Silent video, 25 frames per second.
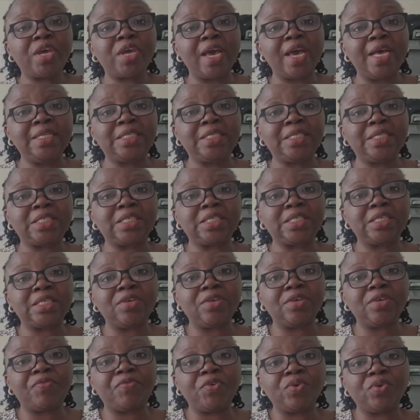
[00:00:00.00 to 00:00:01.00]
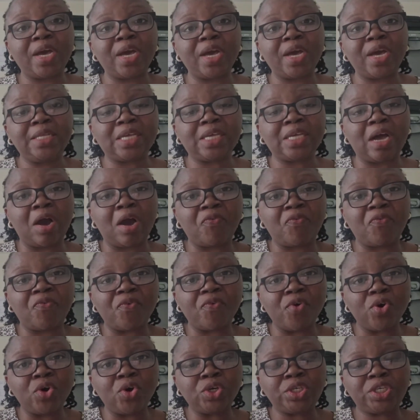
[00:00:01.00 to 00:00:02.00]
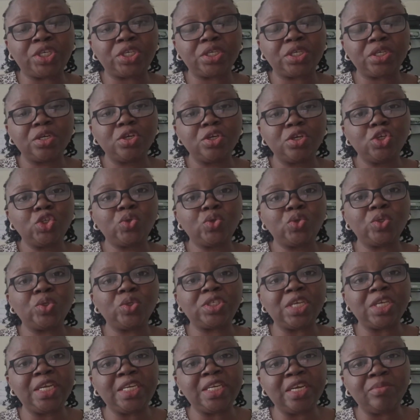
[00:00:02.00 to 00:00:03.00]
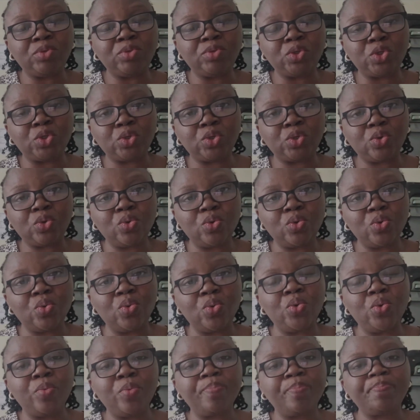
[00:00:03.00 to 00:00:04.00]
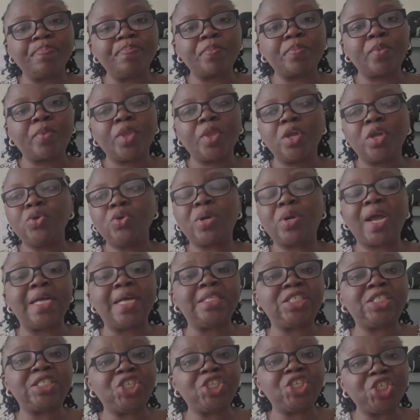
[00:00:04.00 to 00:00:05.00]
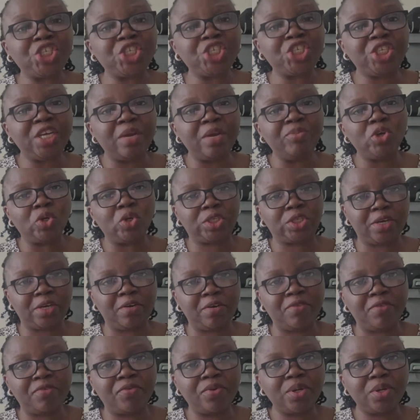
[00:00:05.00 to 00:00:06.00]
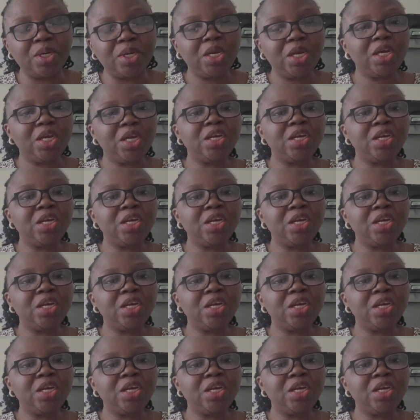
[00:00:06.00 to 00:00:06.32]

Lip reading: If you can't afford to send them to school, you can teach them yourself.